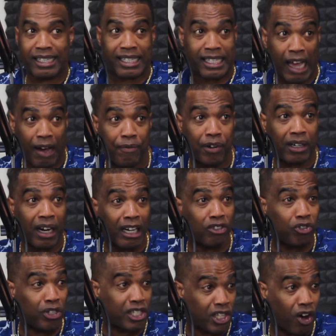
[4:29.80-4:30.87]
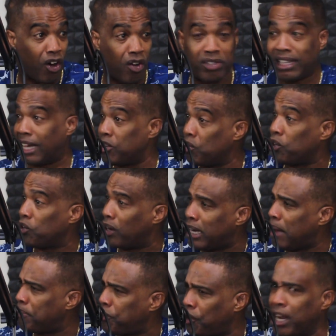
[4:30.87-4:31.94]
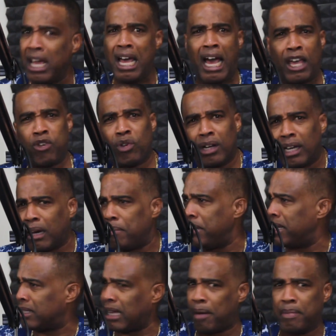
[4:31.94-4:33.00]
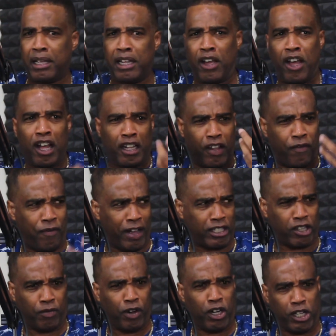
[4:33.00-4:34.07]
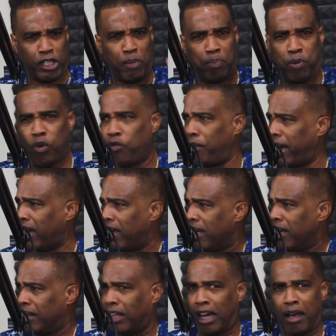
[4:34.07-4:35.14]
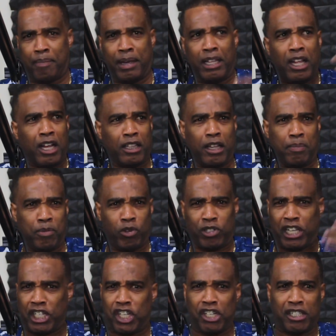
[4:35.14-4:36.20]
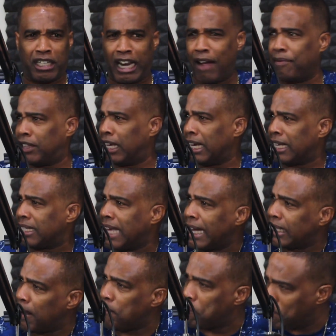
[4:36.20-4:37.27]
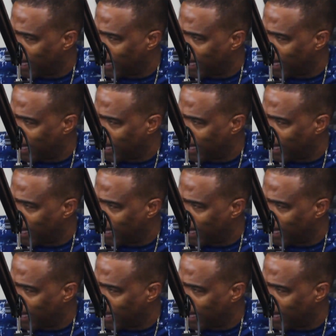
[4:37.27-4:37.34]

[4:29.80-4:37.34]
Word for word: 700 songs and you can name three and you can look at me and tell me the, the festival is improving i mean the musicians and everything is getting